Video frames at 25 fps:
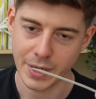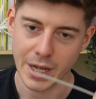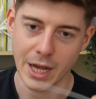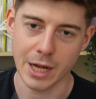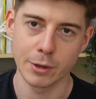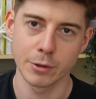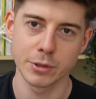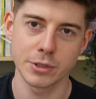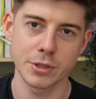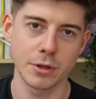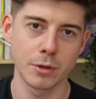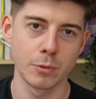
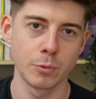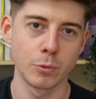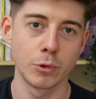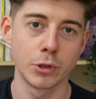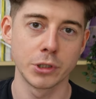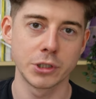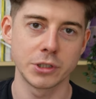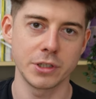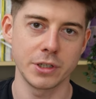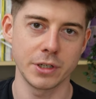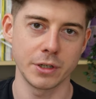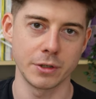And also the
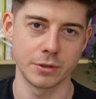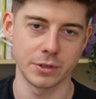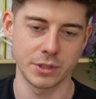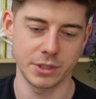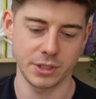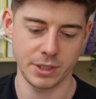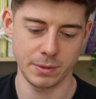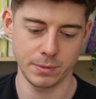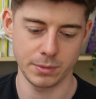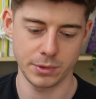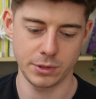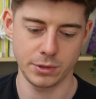watery notes
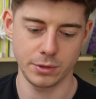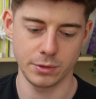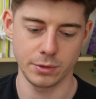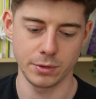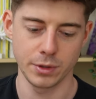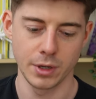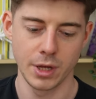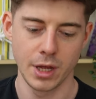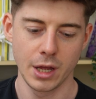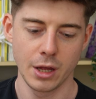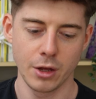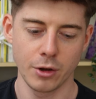seem
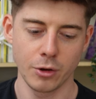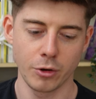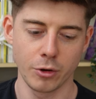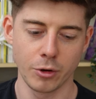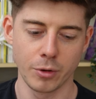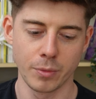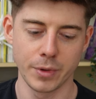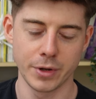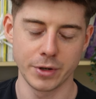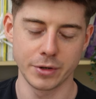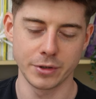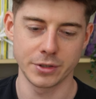to
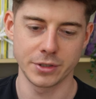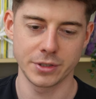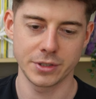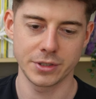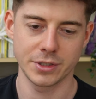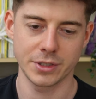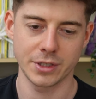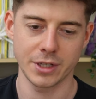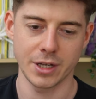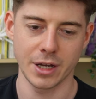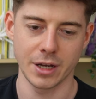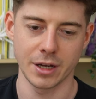
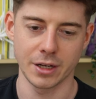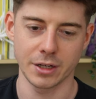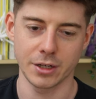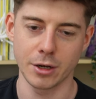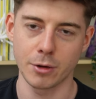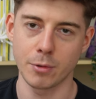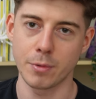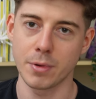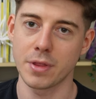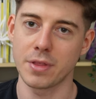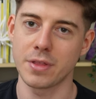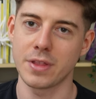almost
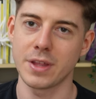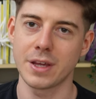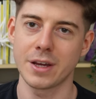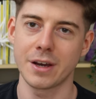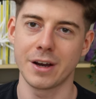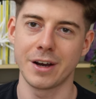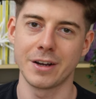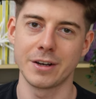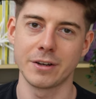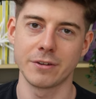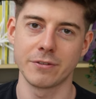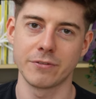go with the
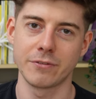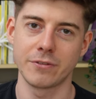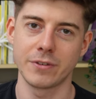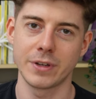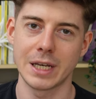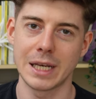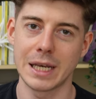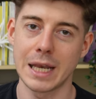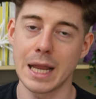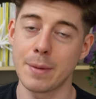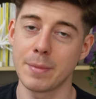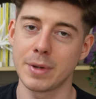kind of
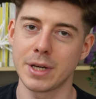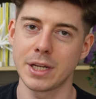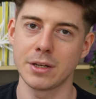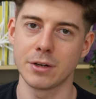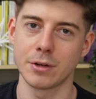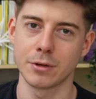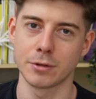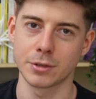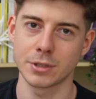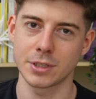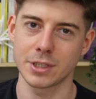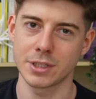lemony
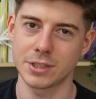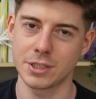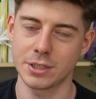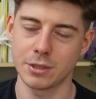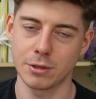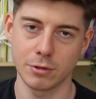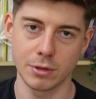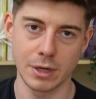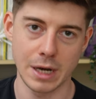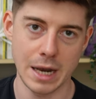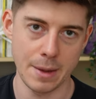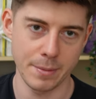notes, because you
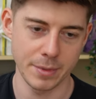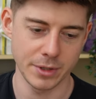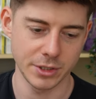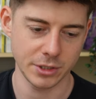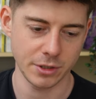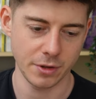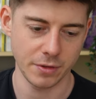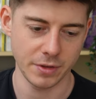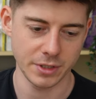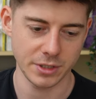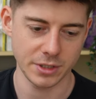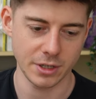know
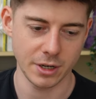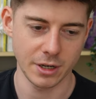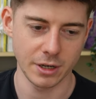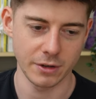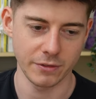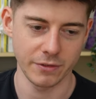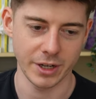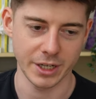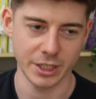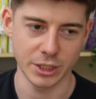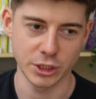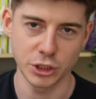lemon's got this kind
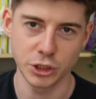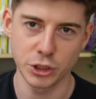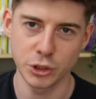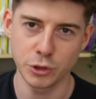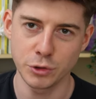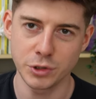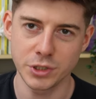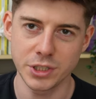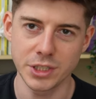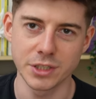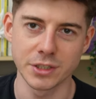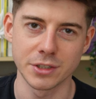of like
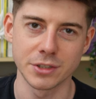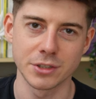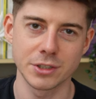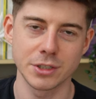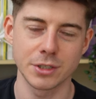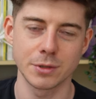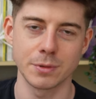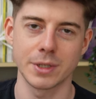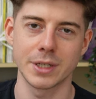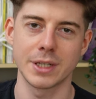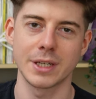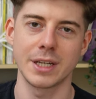juiciness
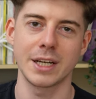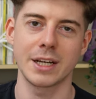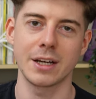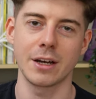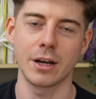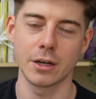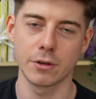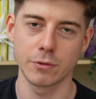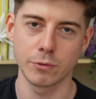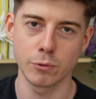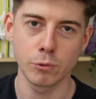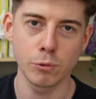to it. It
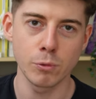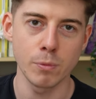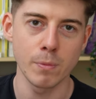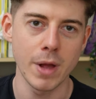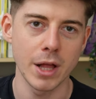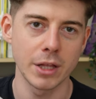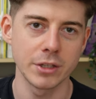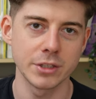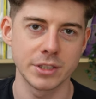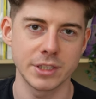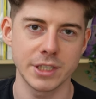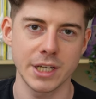kind of all
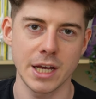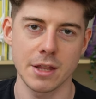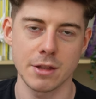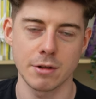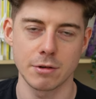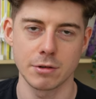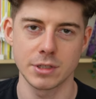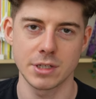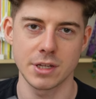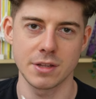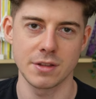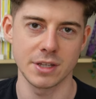melds
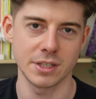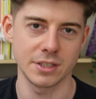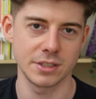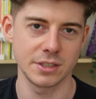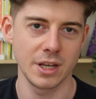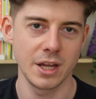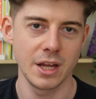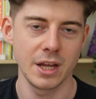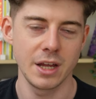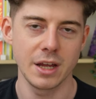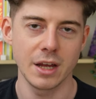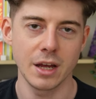together into
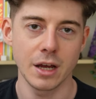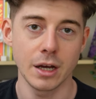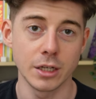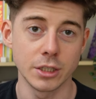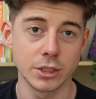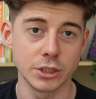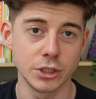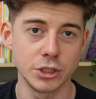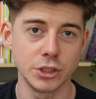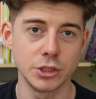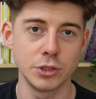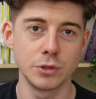this
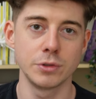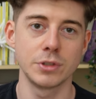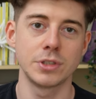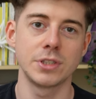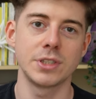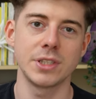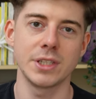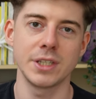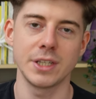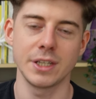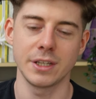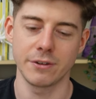
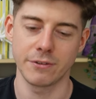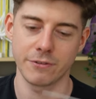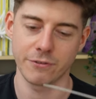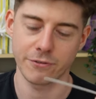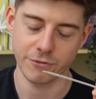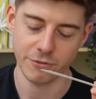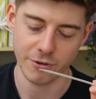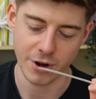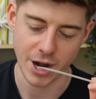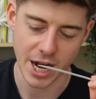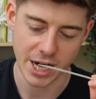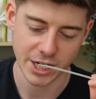juicy,
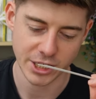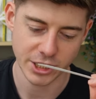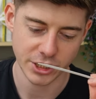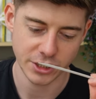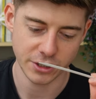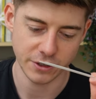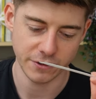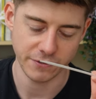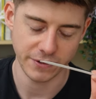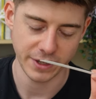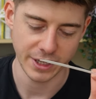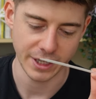
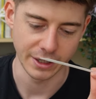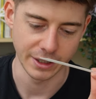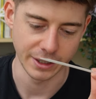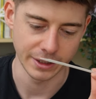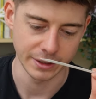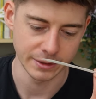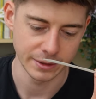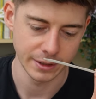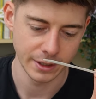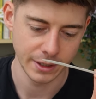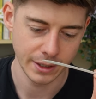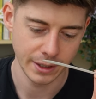fresh
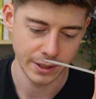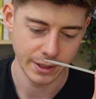feeling.